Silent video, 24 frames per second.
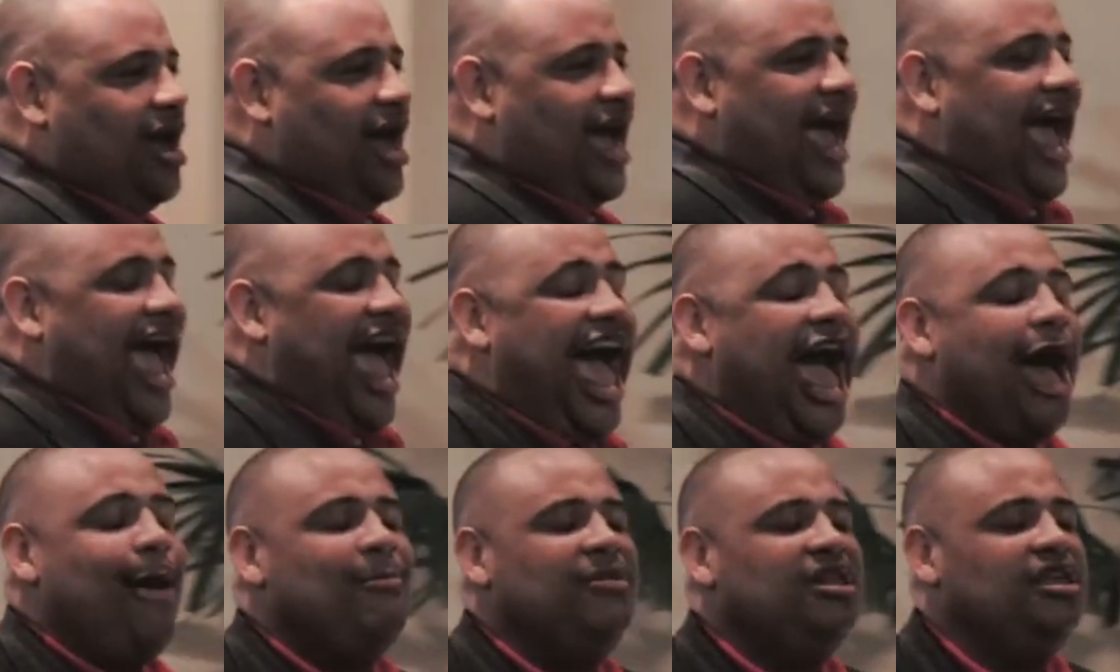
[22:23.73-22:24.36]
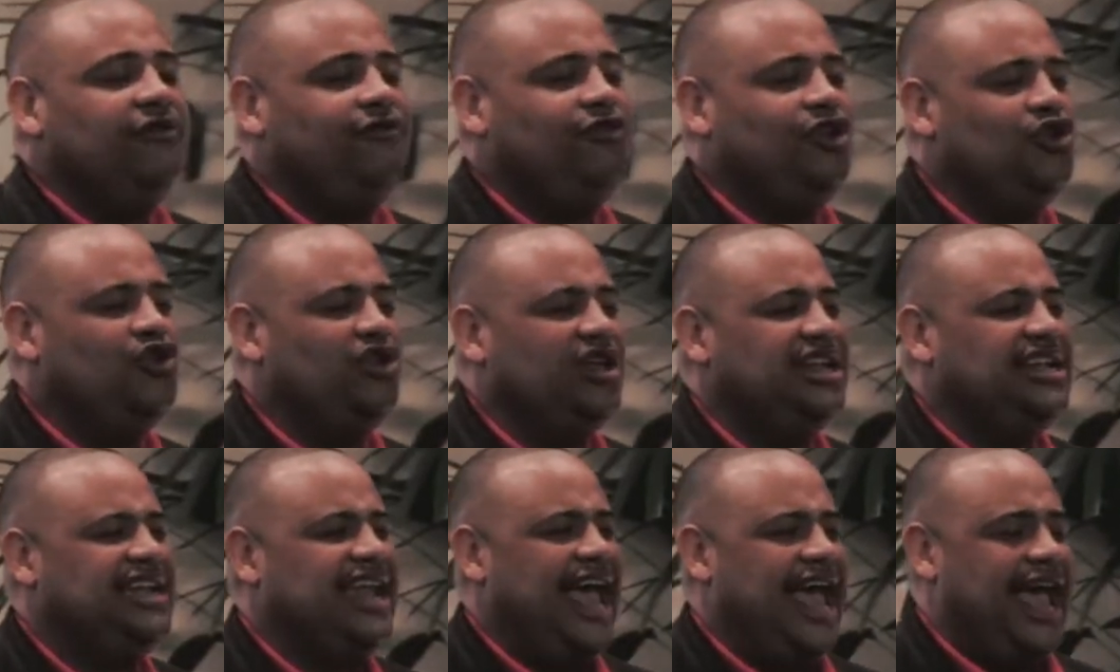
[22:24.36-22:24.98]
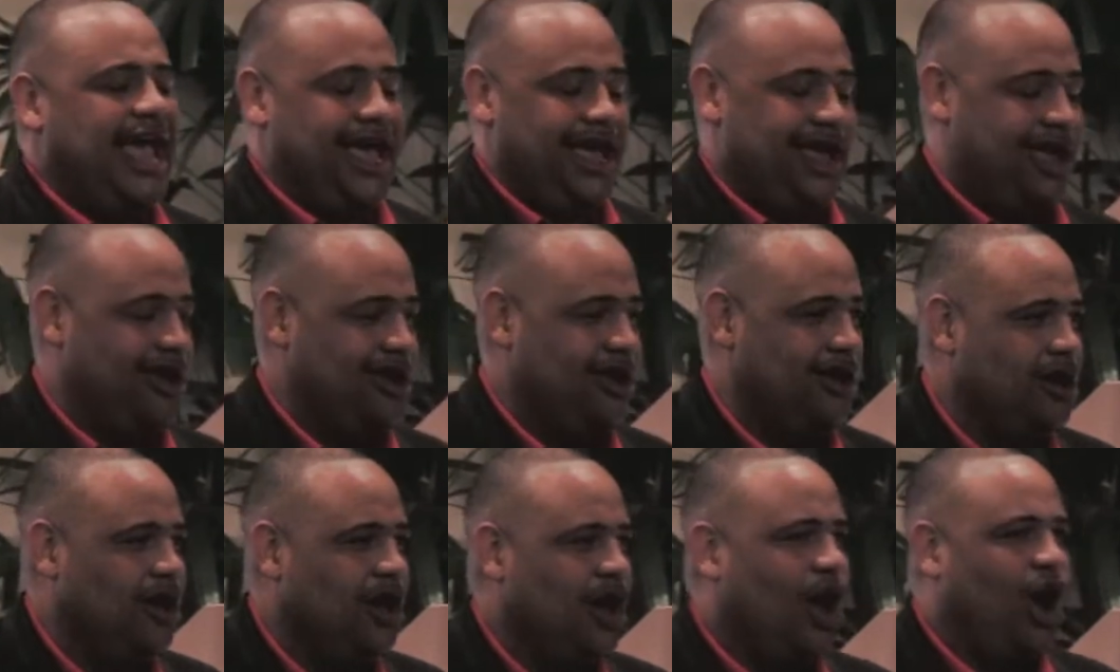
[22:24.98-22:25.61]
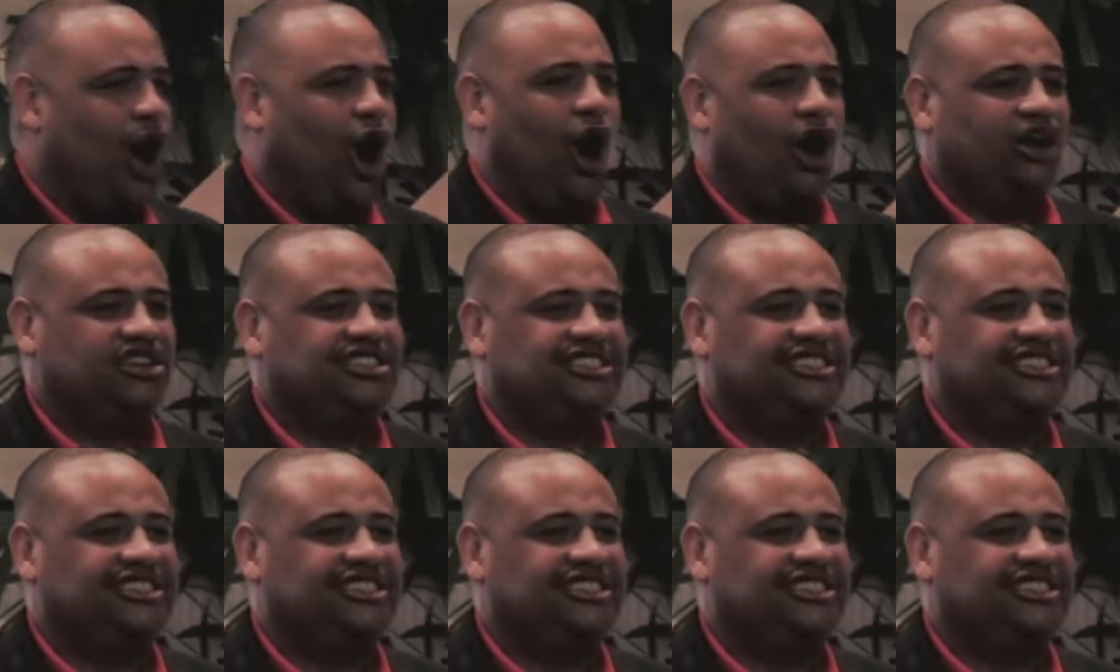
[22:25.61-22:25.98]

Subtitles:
How many of you today are